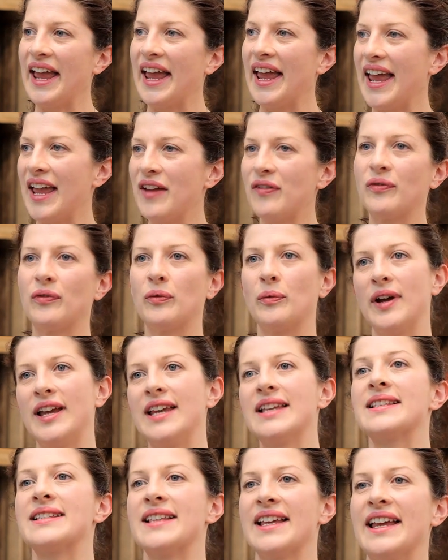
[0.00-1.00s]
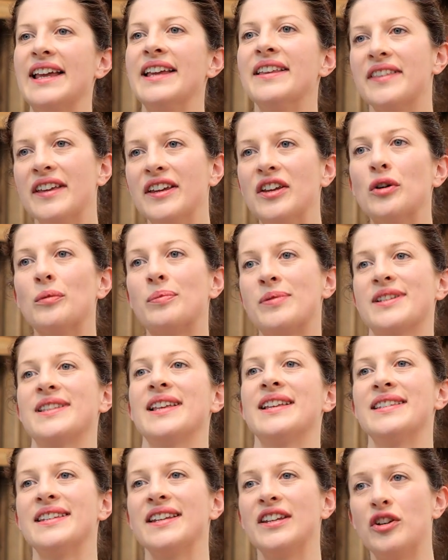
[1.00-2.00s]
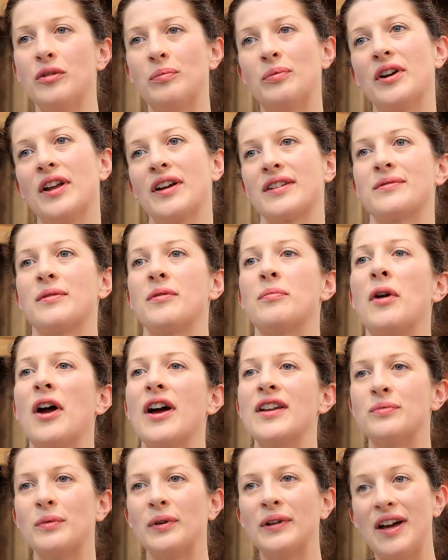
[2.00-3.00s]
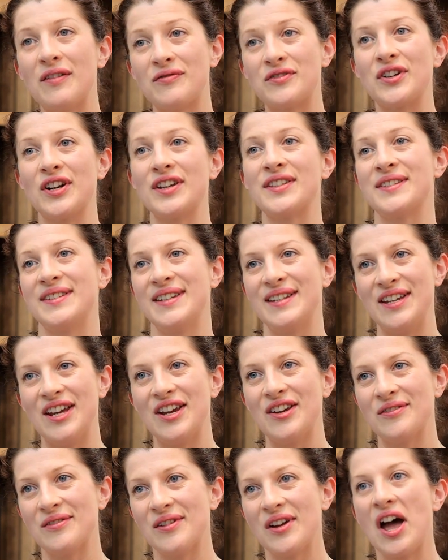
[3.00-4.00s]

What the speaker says: if we see that you're presenting your products with pride, we'll have trust in you